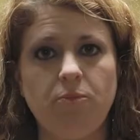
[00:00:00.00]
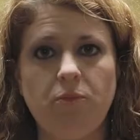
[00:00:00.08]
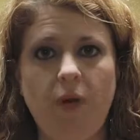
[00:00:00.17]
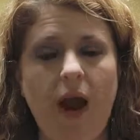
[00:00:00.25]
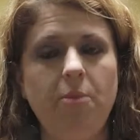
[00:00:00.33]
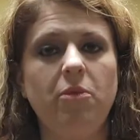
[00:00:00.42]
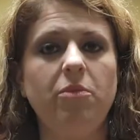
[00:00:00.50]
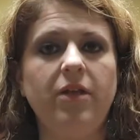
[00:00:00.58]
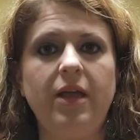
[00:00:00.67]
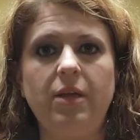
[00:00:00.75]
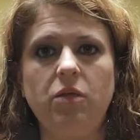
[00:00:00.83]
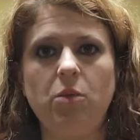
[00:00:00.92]

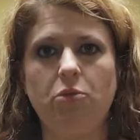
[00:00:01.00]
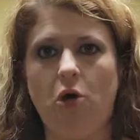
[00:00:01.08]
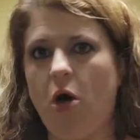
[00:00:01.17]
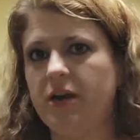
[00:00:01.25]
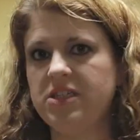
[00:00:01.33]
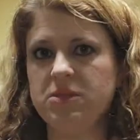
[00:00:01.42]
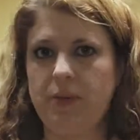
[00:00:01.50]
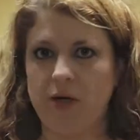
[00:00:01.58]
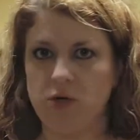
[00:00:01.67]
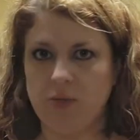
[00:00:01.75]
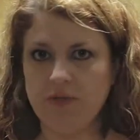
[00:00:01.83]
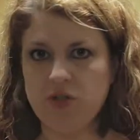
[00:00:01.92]
probably the broadest
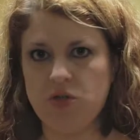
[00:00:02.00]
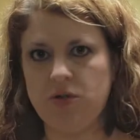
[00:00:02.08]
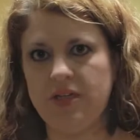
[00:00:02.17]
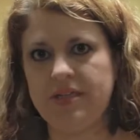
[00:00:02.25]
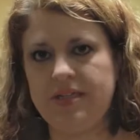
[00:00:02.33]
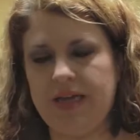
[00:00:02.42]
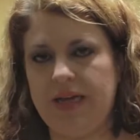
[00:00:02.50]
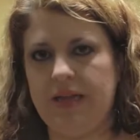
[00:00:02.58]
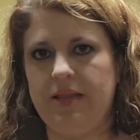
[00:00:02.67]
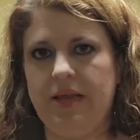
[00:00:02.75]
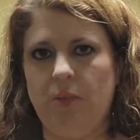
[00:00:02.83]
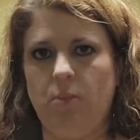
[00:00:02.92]
spectrum of students
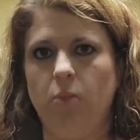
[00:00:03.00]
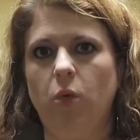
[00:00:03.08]
that